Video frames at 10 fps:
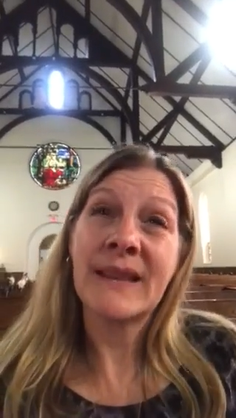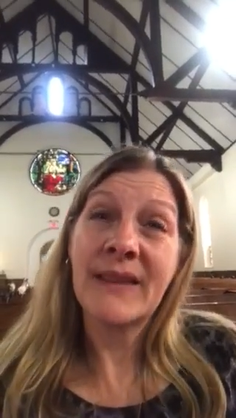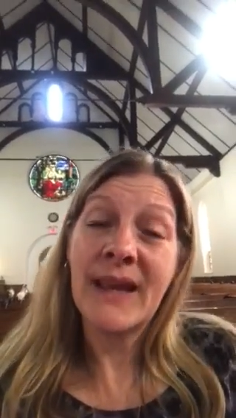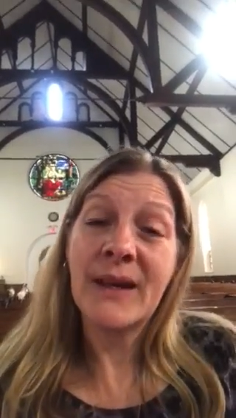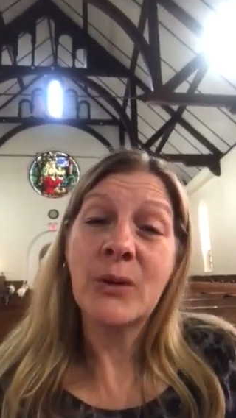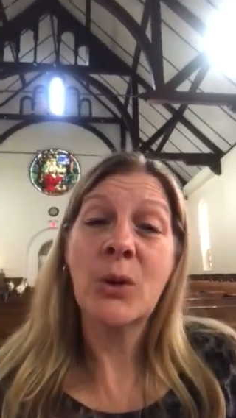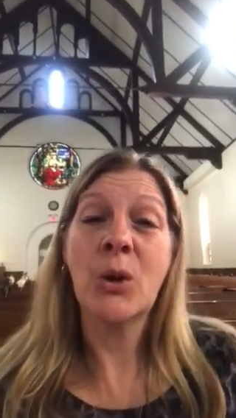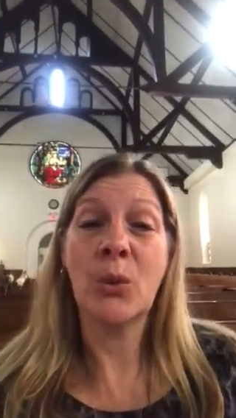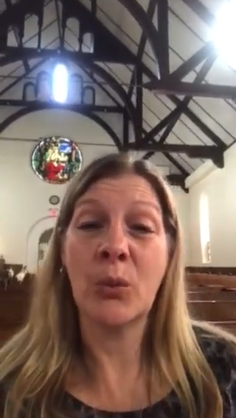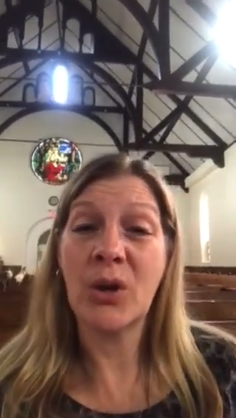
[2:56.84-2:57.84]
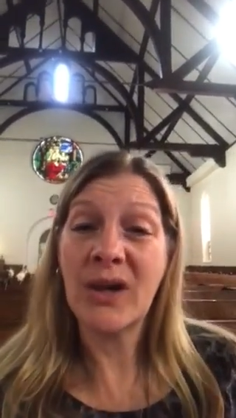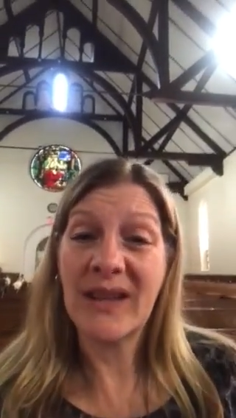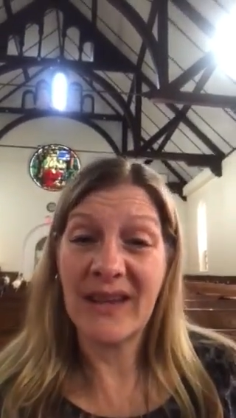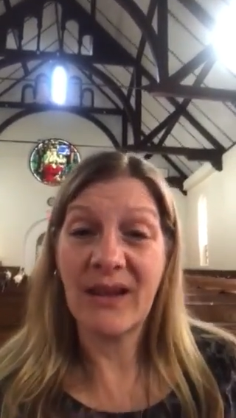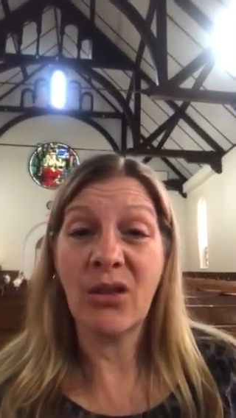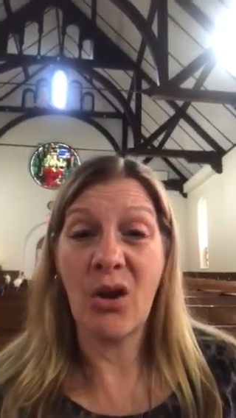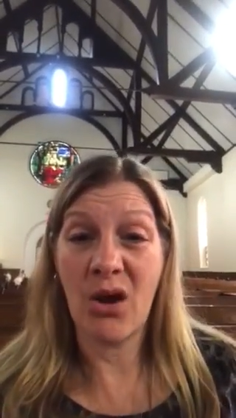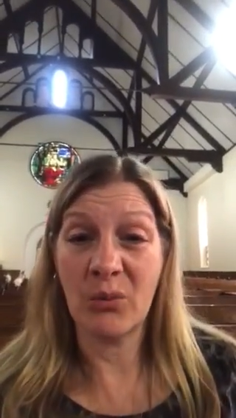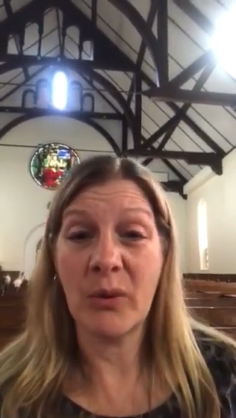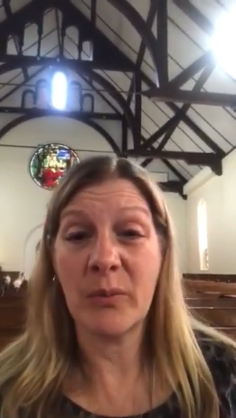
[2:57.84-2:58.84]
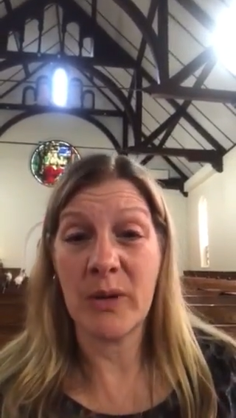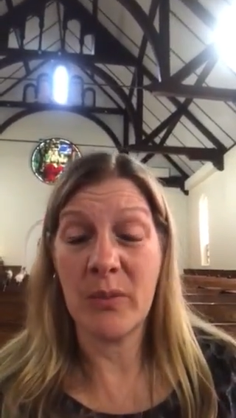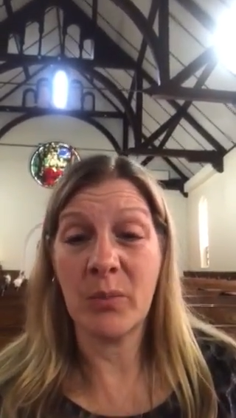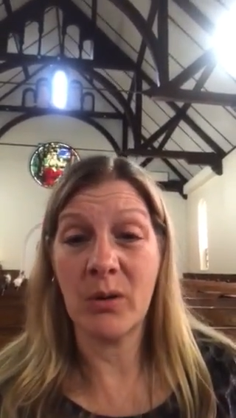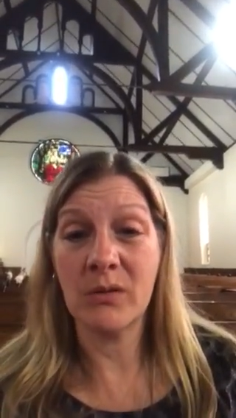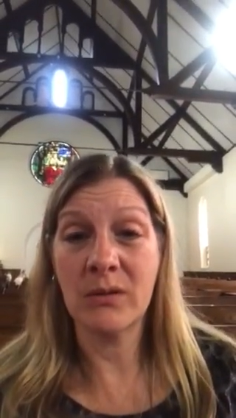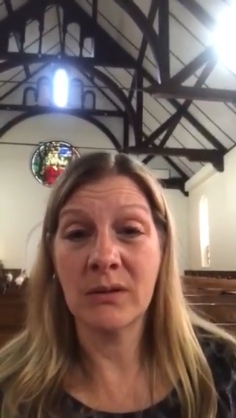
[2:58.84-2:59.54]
then we're going to get along with people.